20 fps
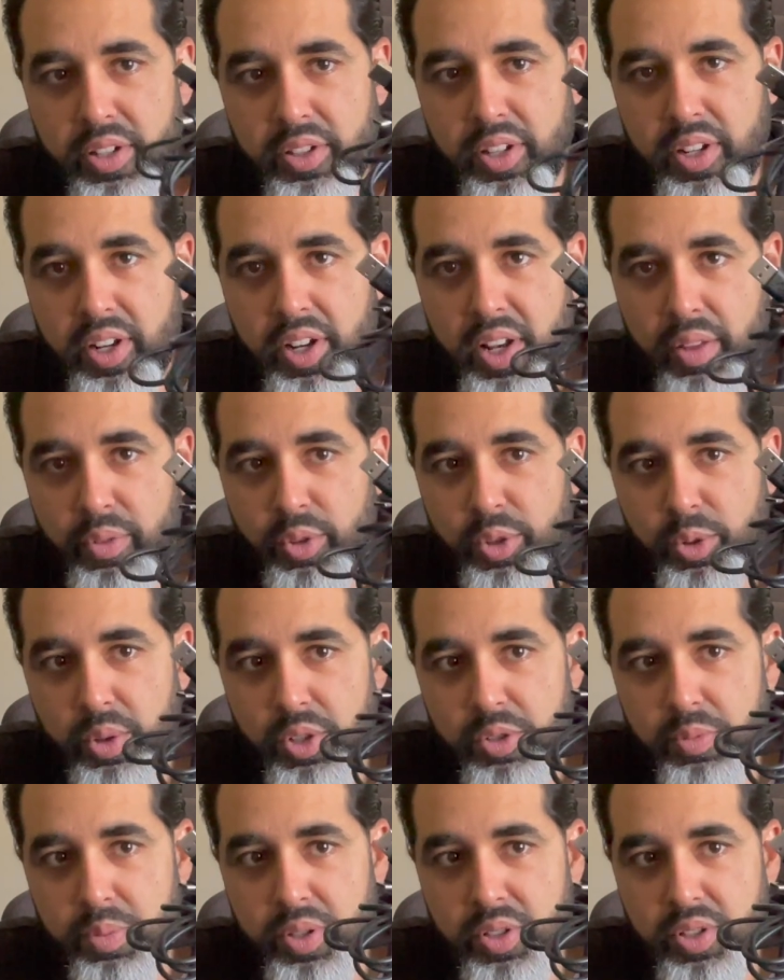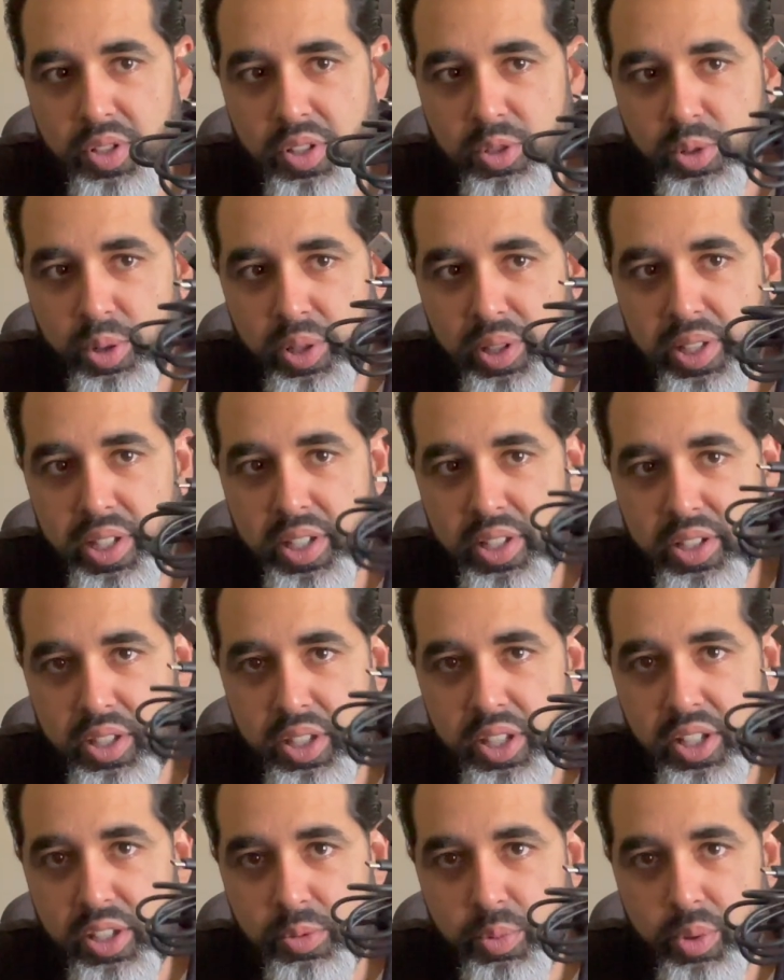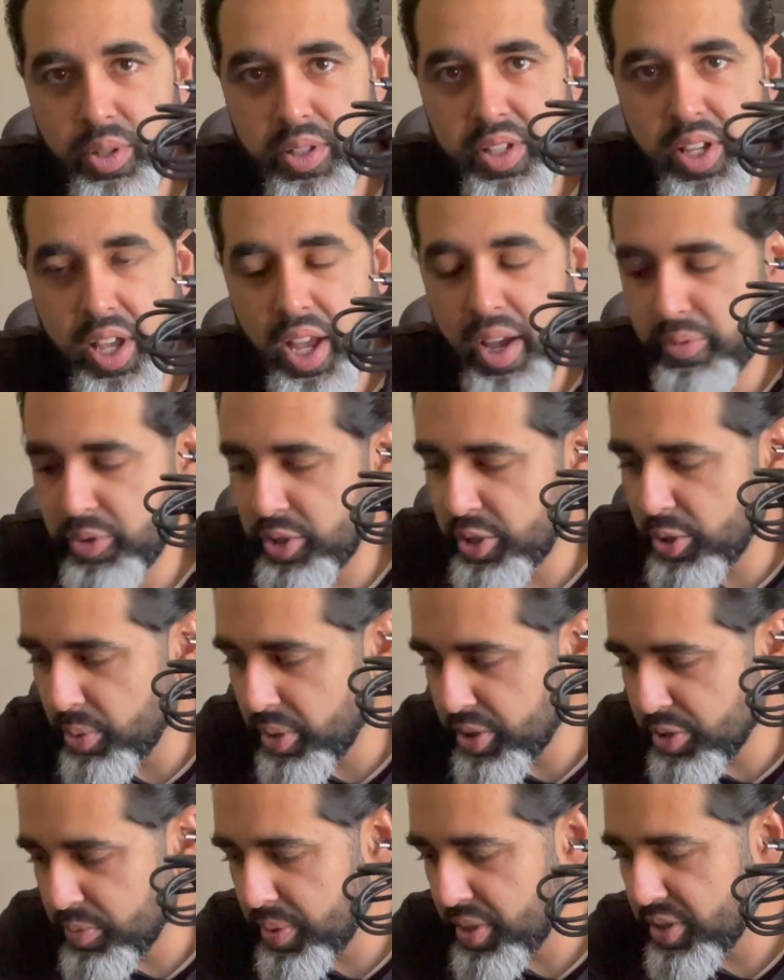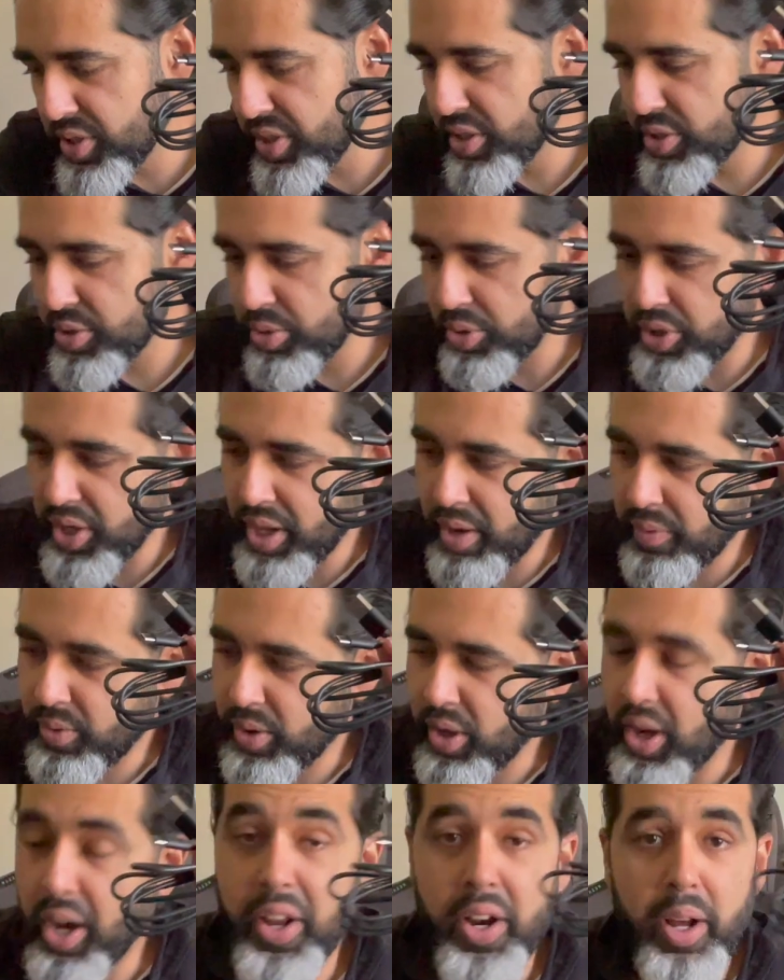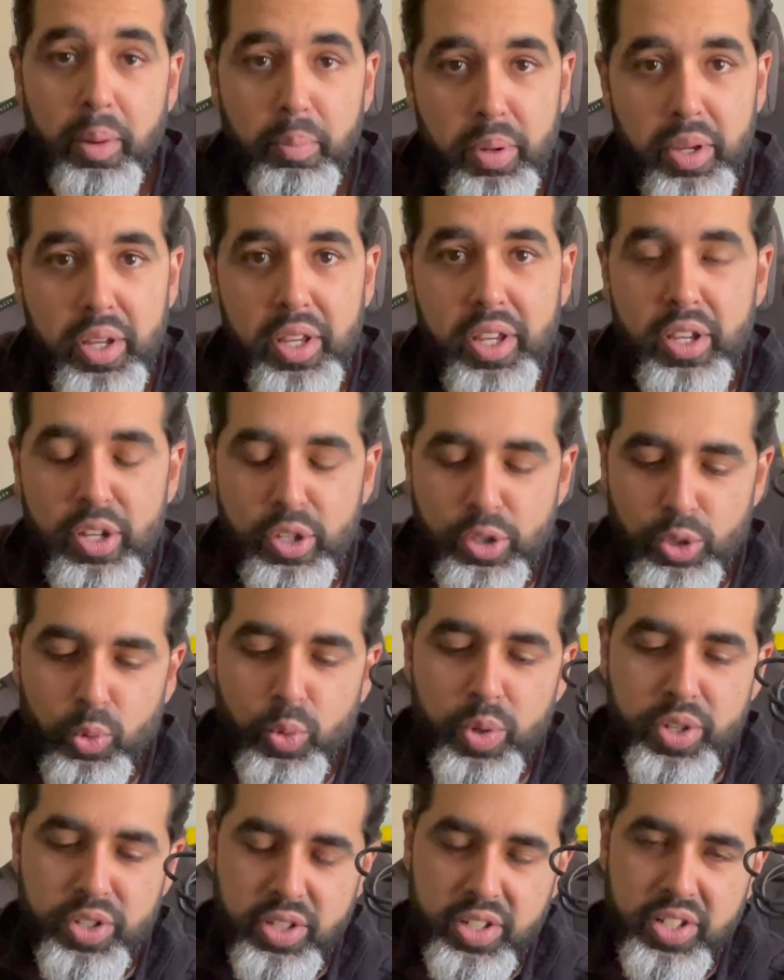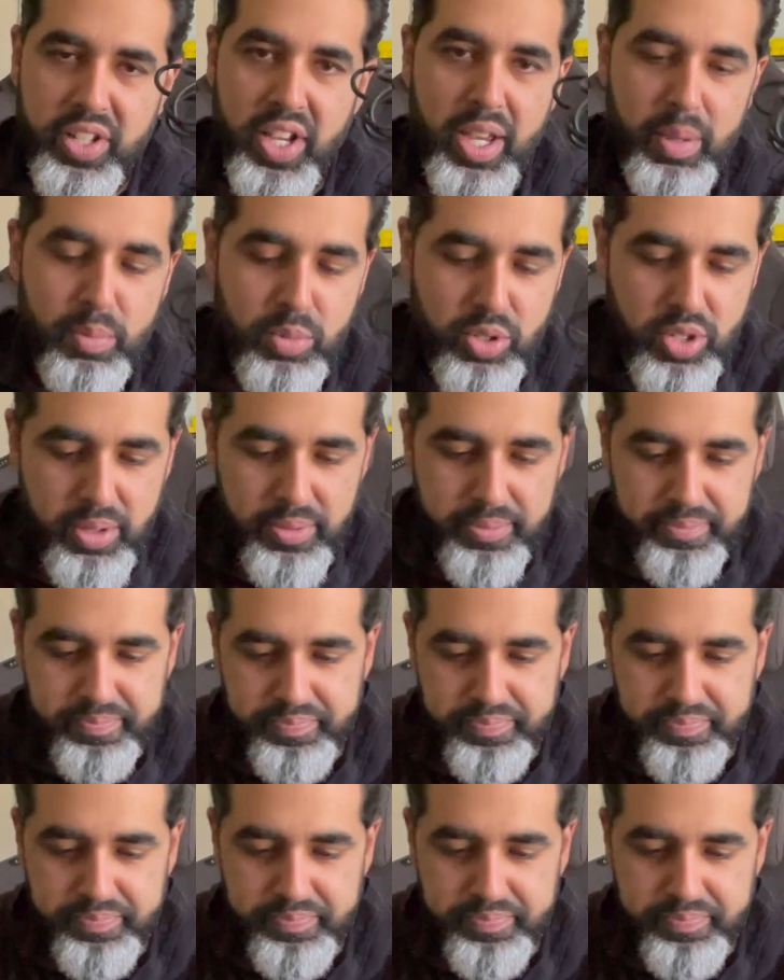They didn't have the USB-C. So at least these ones have the USB-C. So they have caught up to recent times.